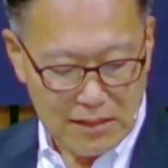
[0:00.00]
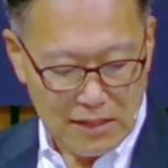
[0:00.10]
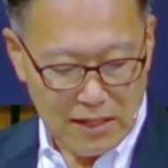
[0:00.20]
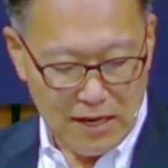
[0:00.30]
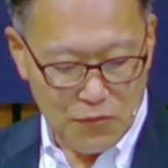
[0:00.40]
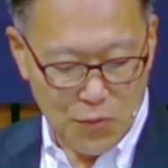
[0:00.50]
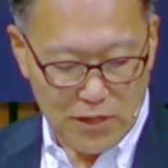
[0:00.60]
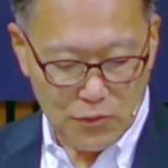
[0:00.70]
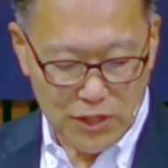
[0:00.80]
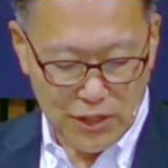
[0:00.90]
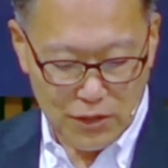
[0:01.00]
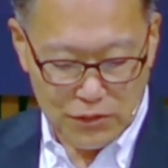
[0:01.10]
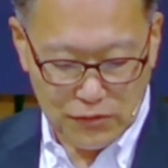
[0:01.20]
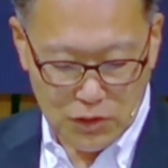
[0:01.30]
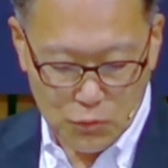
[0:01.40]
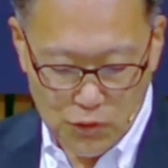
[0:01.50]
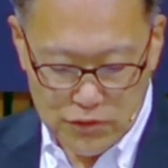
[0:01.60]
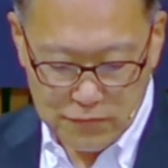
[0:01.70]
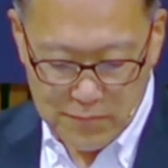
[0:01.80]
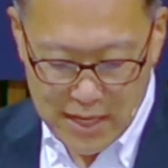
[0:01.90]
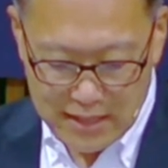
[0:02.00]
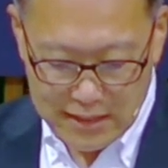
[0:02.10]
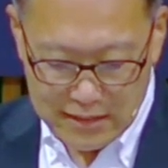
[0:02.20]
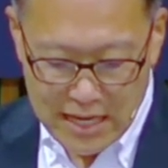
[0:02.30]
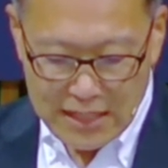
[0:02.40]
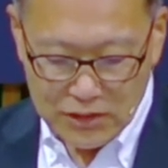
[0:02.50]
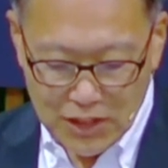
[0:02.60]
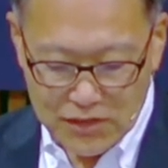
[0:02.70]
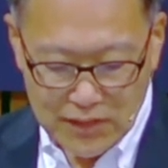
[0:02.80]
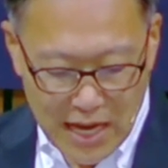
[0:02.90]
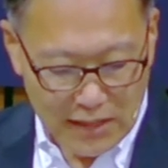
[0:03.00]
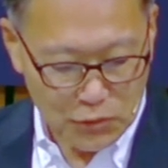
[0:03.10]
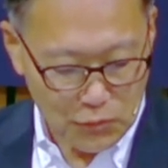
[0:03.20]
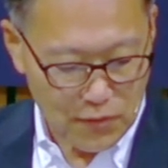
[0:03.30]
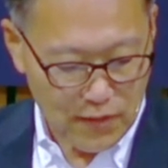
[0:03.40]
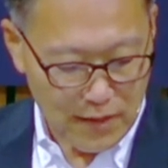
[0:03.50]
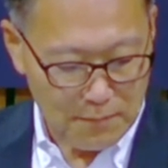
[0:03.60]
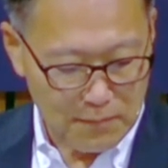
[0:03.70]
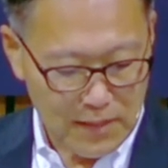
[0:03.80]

And everyone who hears these words of mine and does not do them